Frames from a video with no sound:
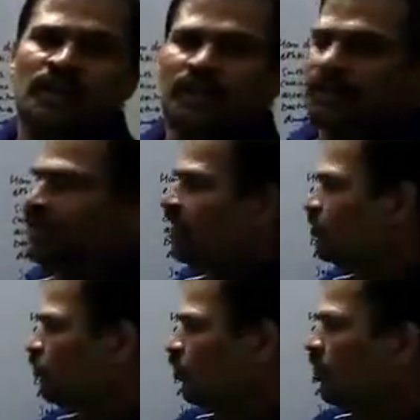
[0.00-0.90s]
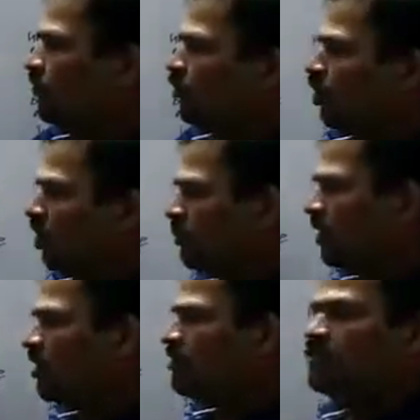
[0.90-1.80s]
Yeah, that is flowing
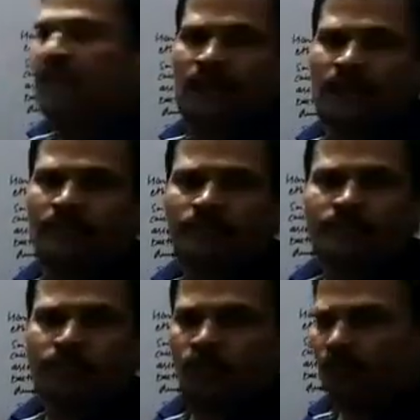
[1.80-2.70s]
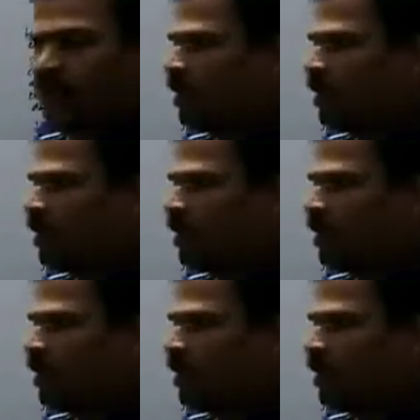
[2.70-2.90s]
from China. Okay.